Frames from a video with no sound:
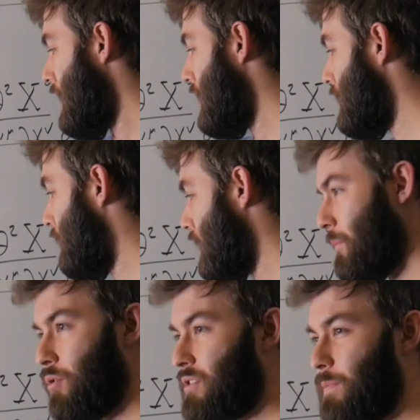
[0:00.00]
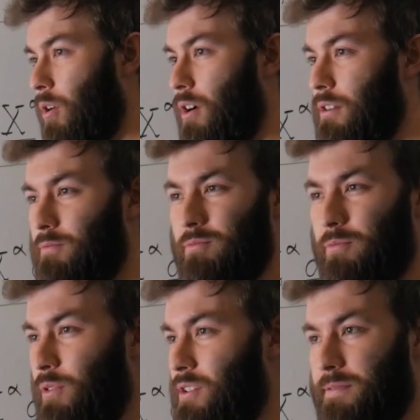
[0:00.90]
And for the most part,
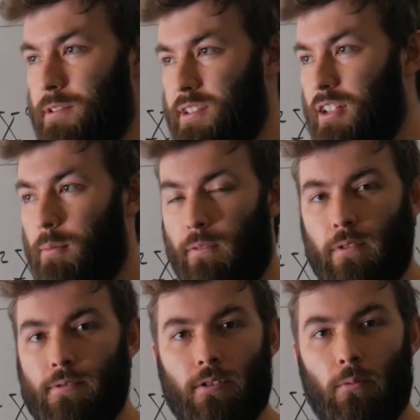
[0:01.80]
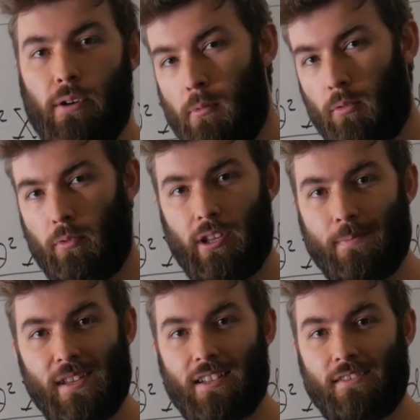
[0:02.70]
for the foreseeable future, we won't
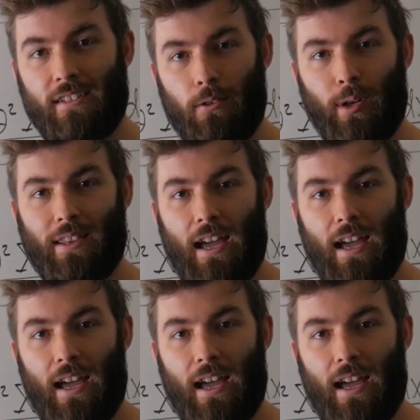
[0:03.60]
really be considering